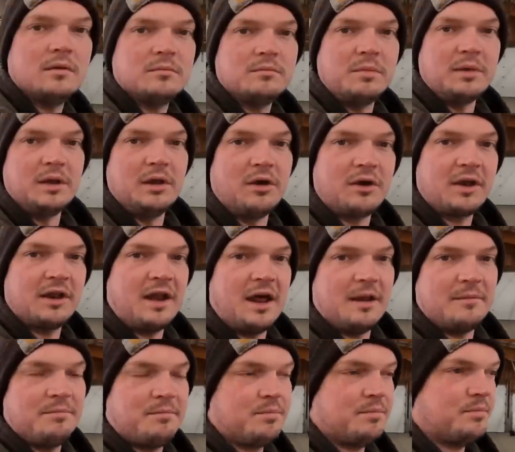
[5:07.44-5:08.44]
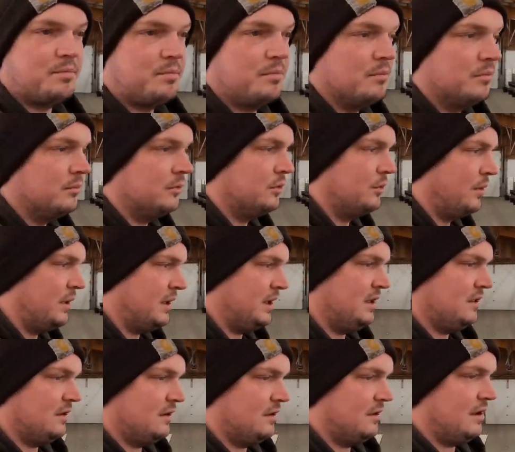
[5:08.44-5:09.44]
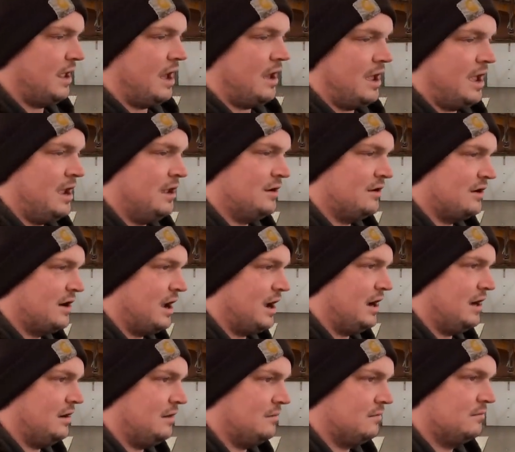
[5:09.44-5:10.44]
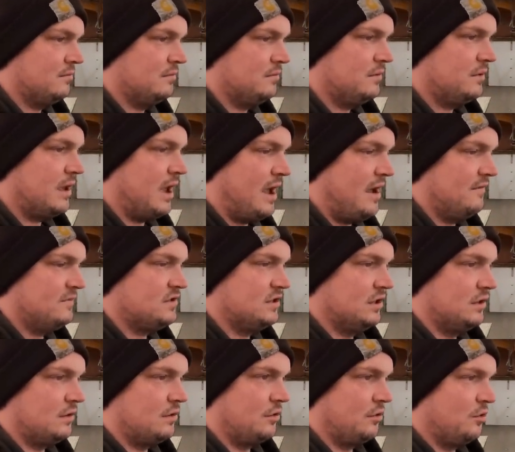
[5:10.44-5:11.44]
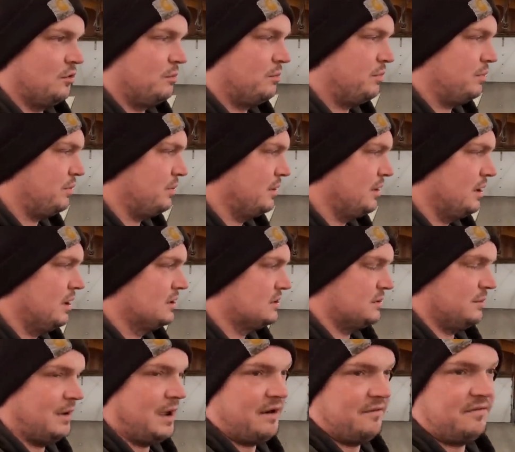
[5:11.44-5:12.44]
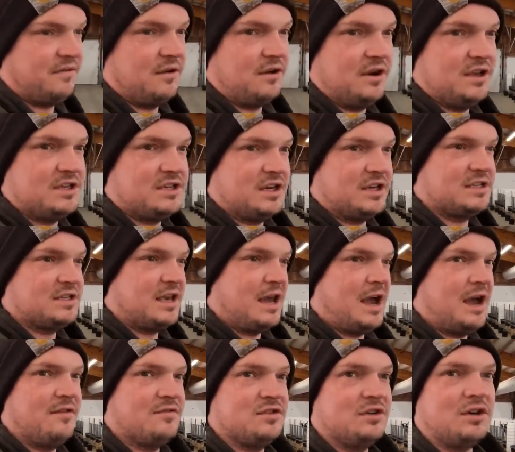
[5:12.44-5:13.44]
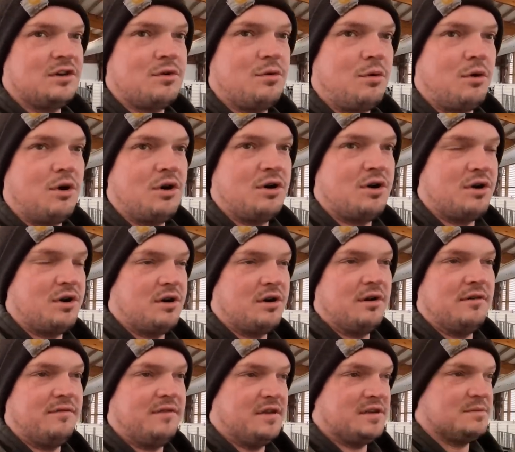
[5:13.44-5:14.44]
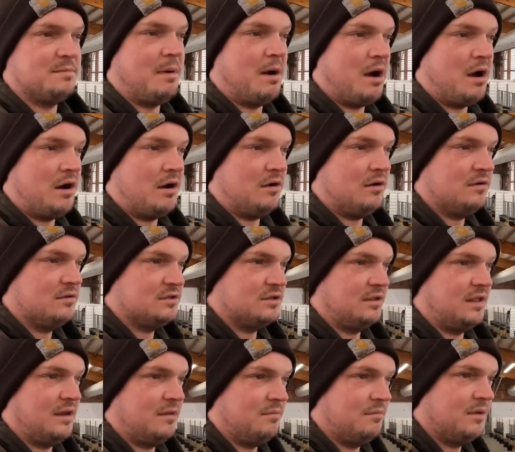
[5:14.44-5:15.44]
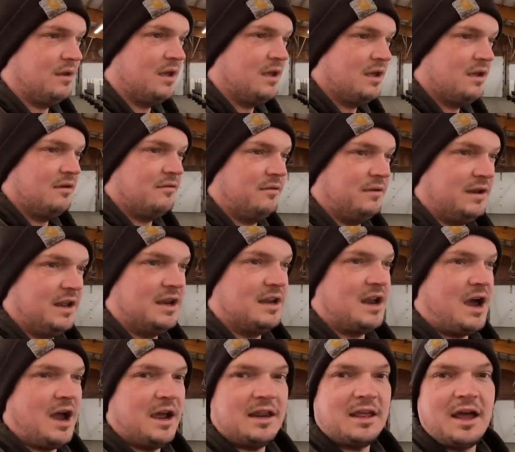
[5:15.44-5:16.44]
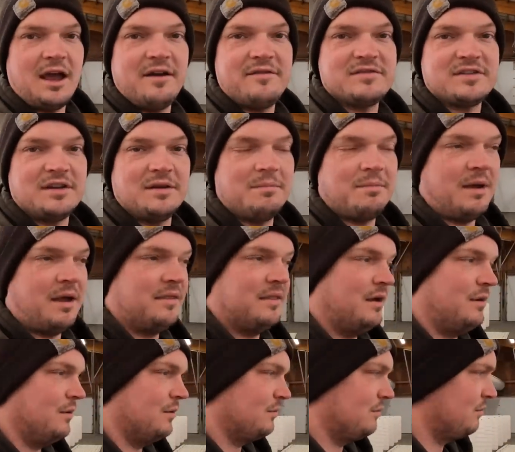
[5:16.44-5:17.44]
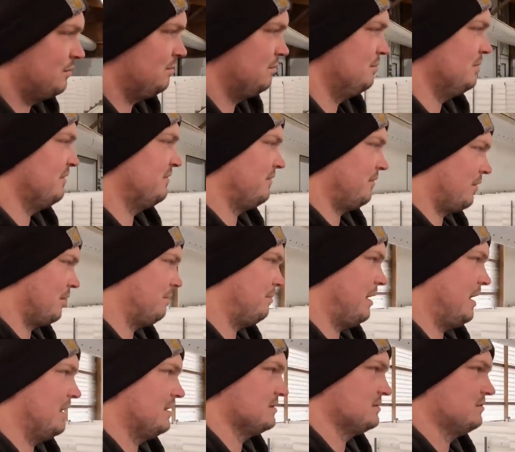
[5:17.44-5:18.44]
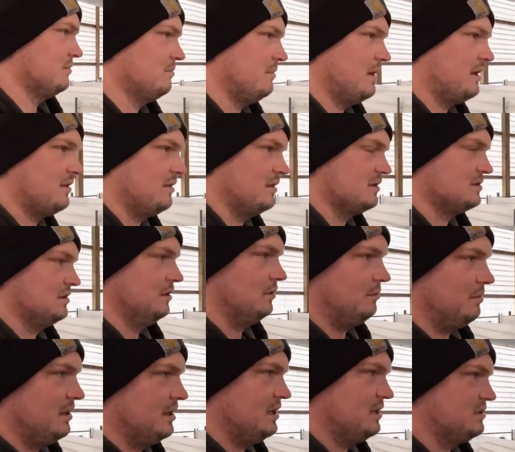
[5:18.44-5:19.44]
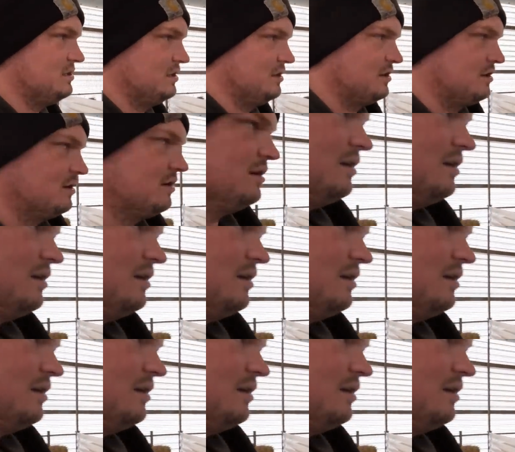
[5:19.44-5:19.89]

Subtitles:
Be looking at doing either, yeah, 8 or 9 calves in a group. So we have 36 calves in a quarter of this barn, so that if we did 9 calves in a pen, that would be 4 pens, would make things a little bit easier.